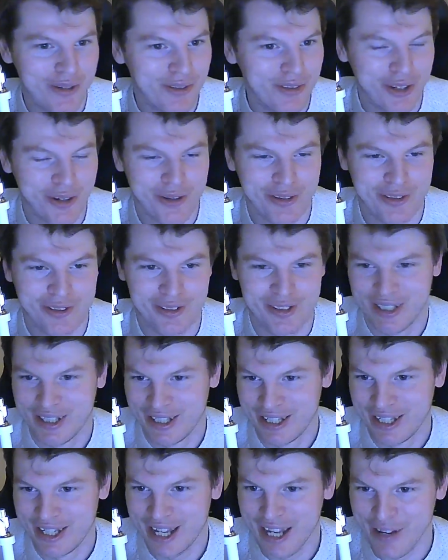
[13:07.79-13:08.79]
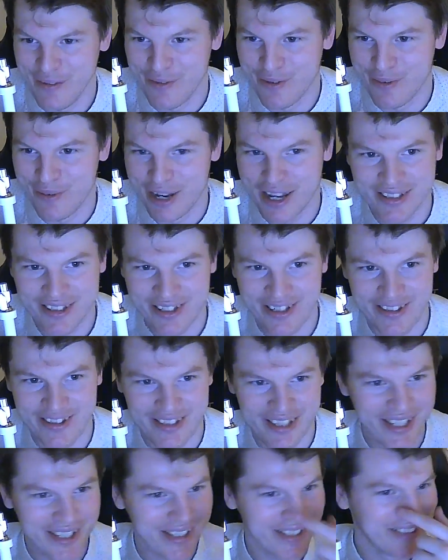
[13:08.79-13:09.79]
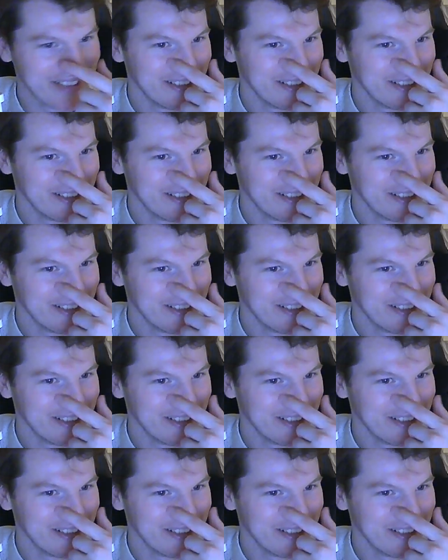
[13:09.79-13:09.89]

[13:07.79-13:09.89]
So it's even less than you think.